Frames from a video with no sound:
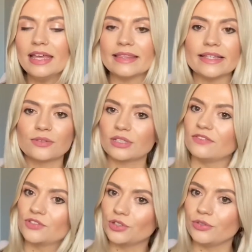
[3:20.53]
These will
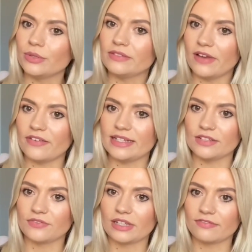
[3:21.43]
give 2 very
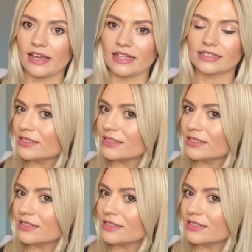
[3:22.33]
different effects.